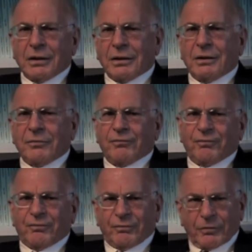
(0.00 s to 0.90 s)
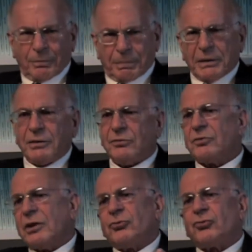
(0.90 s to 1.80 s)
if opinions
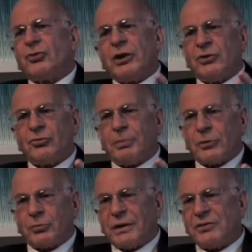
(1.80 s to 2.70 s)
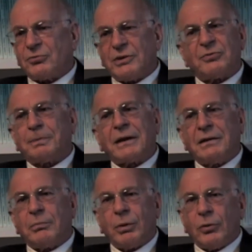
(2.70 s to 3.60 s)
can change about what is
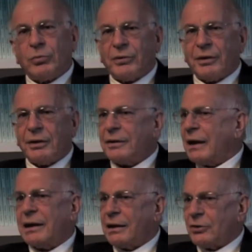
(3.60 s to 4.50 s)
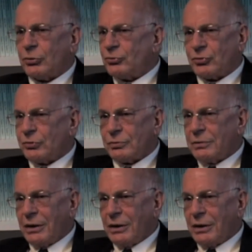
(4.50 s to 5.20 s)
respectable within a decade or two,